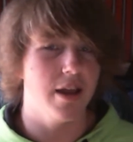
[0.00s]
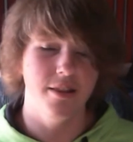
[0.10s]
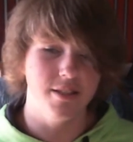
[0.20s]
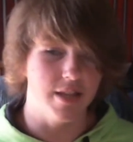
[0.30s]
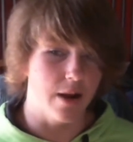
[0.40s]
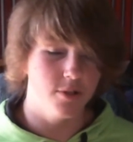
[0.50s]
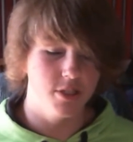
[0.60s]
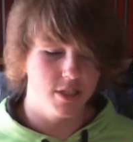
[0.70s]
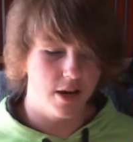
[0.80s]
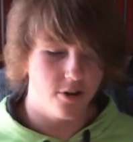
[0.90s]
At least I was
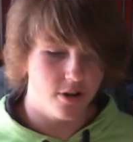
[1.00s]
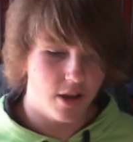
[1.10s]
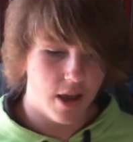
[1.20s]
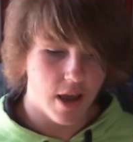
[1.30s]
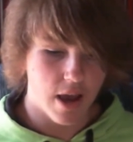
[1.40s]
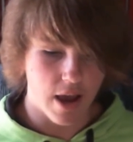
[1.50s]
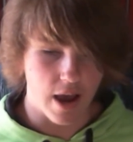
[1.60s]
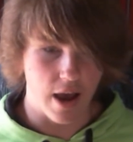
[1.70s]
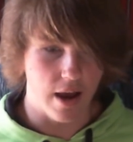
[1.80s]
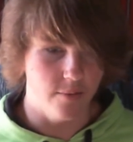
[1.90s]
scared,
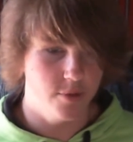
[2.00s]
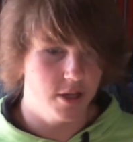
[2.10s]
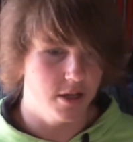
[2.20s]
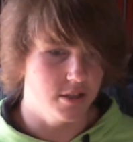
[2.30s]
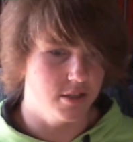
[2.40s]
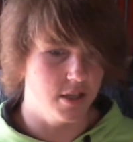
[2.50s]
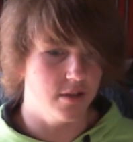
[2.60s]
uh, because,